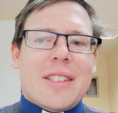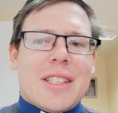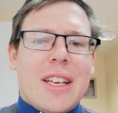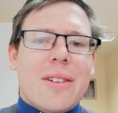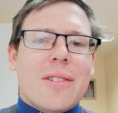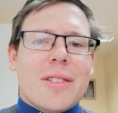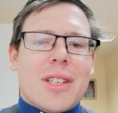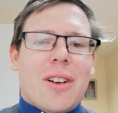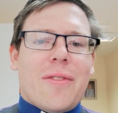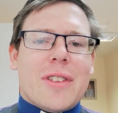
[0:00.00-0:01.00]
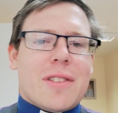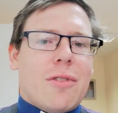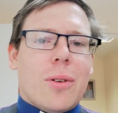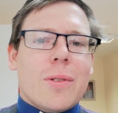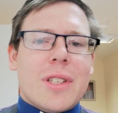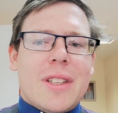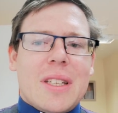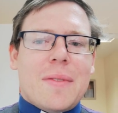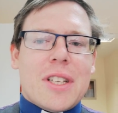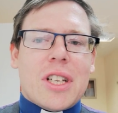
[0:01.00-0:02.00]
seals of the scrolls
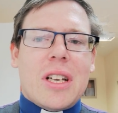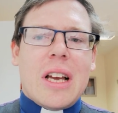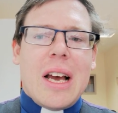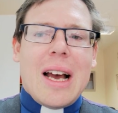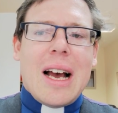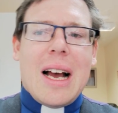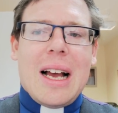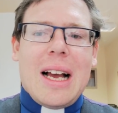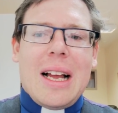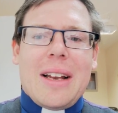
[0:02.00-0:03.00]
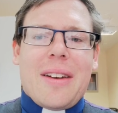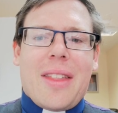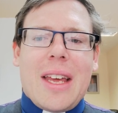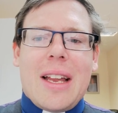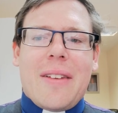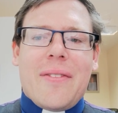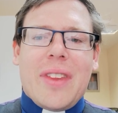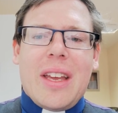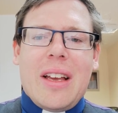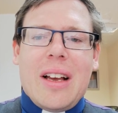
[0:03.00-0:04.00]
in this vision. And then